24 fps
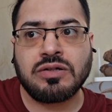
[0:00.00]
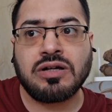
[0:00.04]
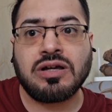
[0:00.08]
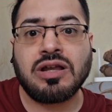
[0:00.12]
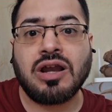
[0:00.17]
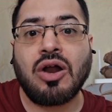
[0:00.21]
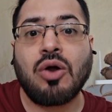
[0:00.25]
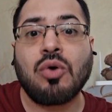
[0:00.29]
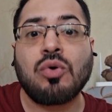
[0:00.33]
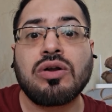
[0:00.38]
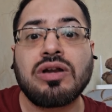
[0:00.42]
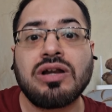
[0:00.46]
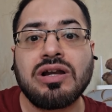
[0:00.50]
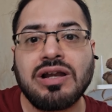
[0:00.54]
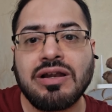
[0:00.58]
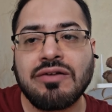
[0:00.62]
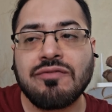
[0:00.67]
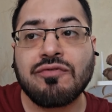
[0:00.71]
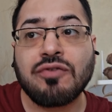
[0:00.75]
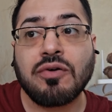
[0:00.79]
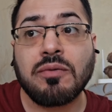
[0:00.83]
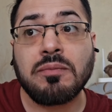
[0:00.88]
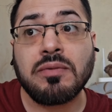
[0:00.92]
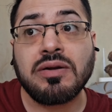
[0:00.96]
grounded
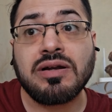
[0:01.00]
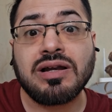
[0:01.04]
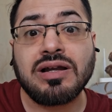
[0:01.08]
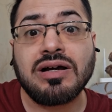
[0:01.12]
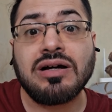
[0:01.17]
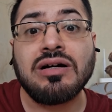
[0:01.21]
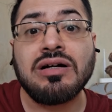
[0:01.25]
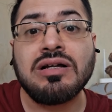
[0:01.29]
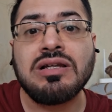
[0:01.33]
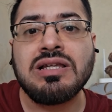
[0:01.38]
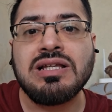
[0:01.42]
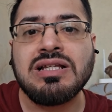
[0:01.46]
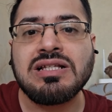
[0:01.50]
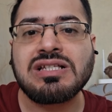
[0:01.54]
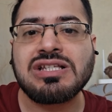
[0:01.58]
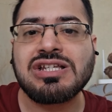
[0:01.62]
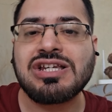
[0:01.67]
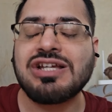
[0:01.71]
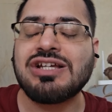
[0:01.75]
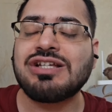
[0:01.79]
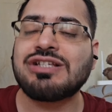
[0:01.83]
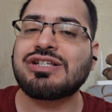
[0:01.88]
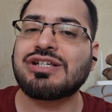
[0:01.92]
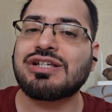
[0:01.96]
and from an early
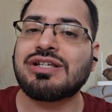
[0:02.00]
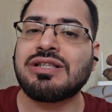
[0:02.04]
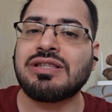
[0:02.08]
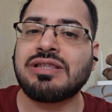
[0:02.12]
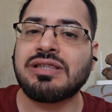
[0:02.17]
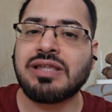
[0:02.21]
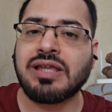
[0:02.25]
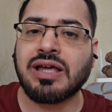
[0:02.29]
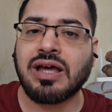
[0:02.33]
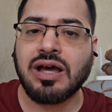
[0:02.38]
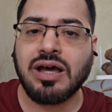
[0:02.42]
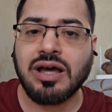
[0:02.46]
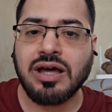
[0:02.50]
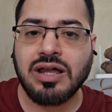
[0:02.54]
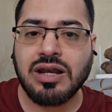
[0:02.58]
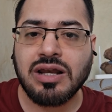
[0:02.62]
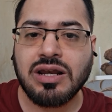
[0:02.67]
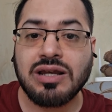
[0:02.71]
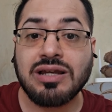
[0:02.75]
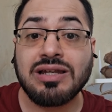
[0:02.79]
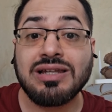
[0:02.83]
stage in their